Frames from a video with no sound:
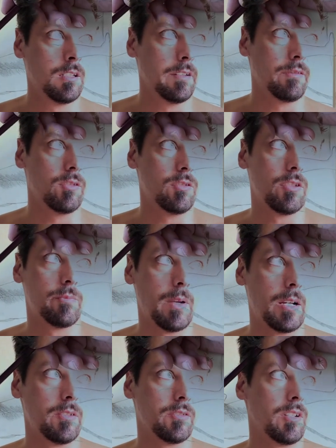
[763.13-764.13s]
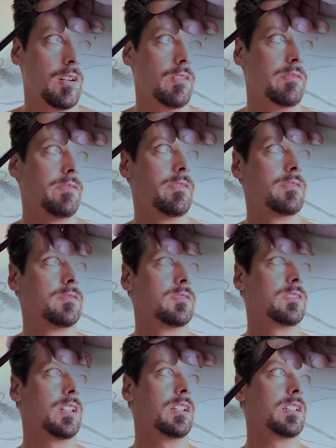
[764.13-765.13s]
if you're just by yourself
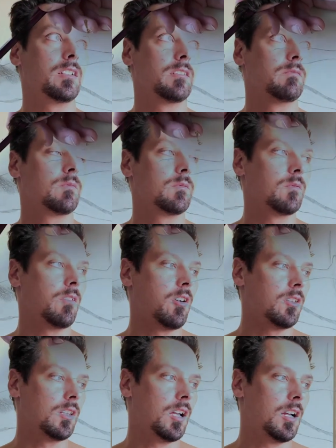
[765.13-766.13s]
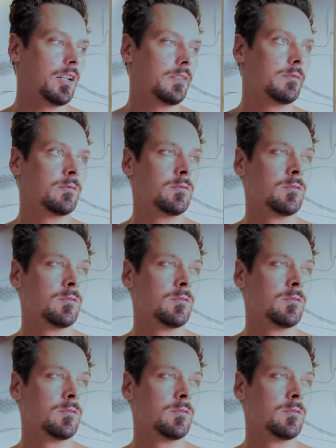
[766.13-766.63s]
studying online,